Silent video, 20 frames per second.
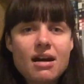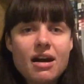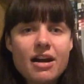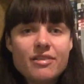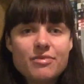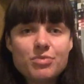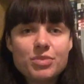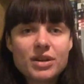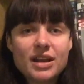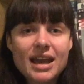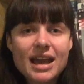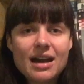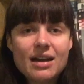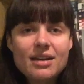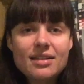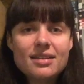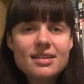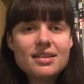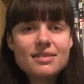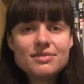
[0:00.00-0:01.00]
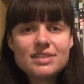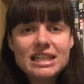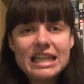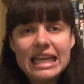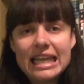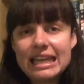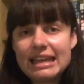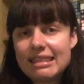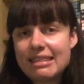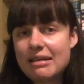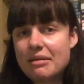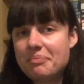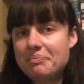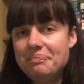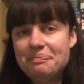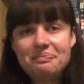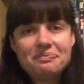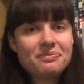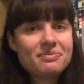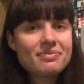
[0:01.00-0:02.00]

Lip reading: I've put out and then I've deleted them.